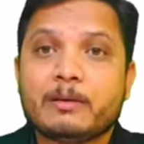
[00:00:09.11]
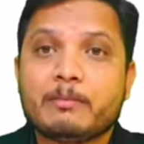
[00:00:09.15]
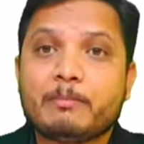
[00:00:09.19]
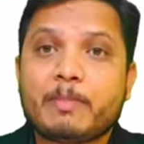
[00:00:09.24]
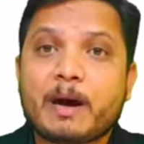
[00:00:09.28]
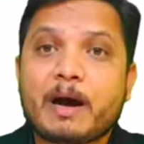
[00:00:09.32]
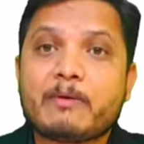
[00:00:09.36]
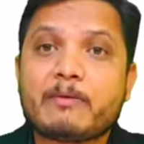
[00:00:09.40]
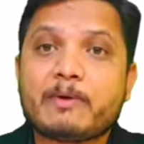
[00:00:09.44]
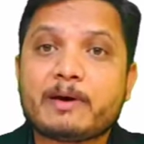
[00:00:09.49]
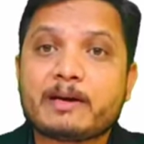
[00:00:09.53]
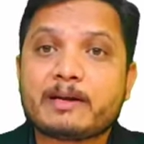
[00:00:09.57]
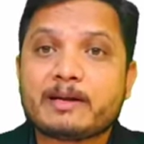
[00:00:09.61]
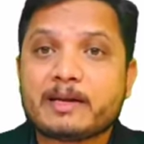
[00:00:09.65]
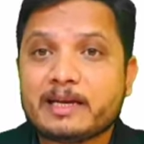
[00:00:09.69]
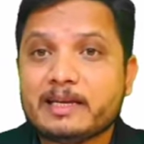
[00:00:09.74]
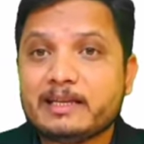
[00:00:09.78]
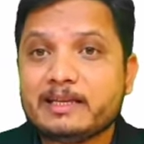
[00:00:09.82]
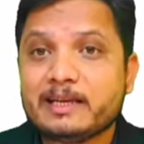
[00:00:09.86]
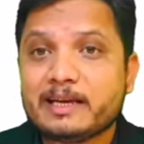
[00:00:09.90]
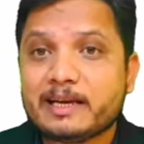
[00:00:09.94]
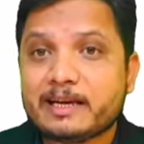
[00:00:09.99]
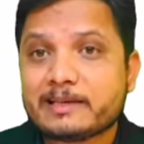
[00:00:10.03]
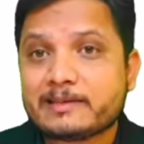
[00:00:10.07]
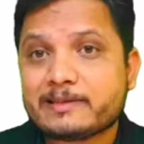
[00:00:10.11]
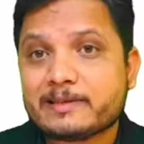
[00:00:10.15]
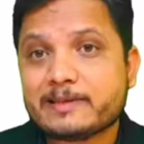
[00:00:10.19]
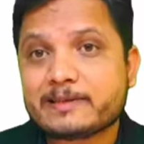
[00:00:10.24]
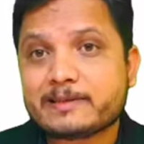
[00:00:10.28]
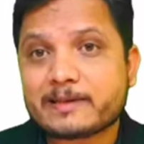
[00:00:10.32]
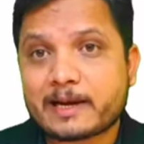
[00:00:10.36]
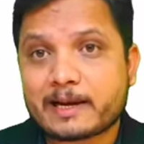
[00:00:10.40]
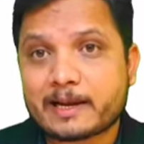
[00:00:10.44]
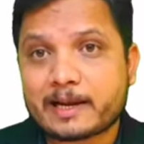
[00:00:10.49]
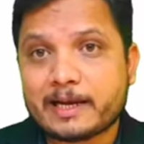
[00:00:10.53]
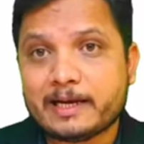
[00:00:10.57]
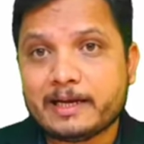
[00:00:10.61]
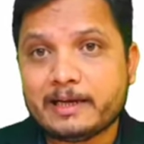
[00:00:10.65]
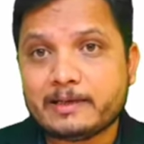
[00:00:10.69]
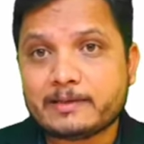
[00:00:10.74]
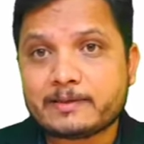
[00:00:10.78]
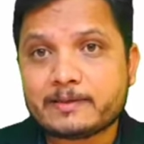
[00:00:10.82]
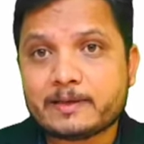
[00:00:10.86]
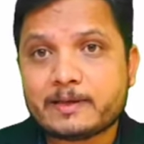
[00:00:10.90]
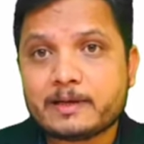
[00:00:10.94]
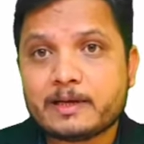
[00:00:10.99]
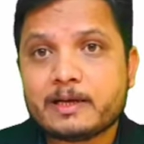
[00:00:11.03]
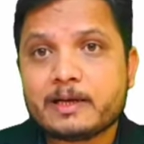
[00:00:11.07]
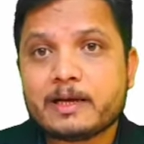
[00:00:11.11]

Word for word: power in AC circuits